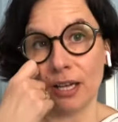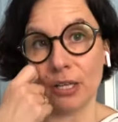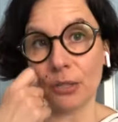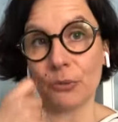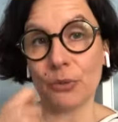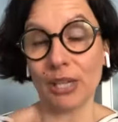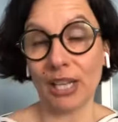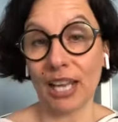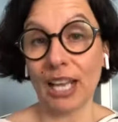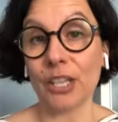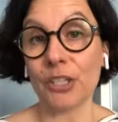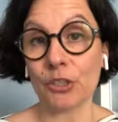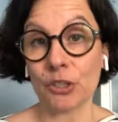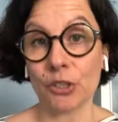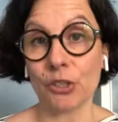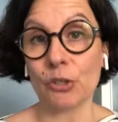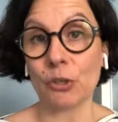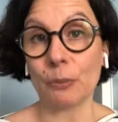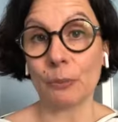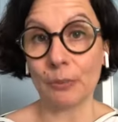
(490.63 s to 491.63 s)

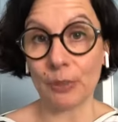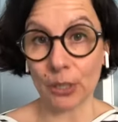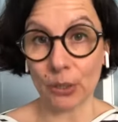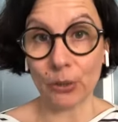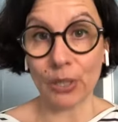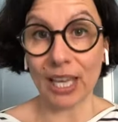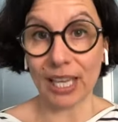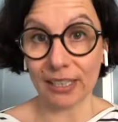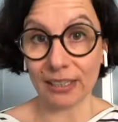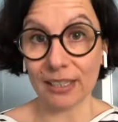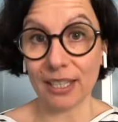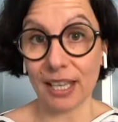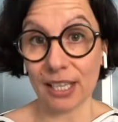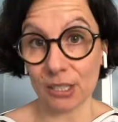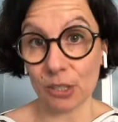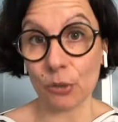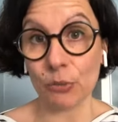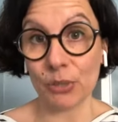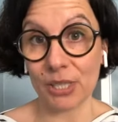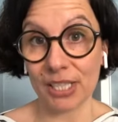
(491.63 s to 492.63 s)
relationship you get
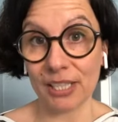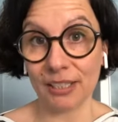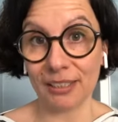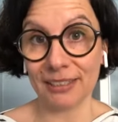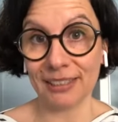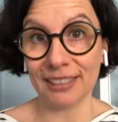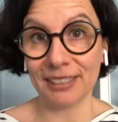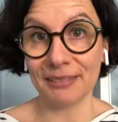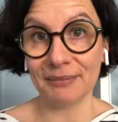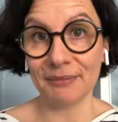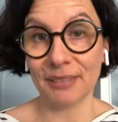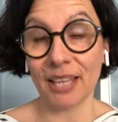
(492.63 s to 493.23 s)
as a result.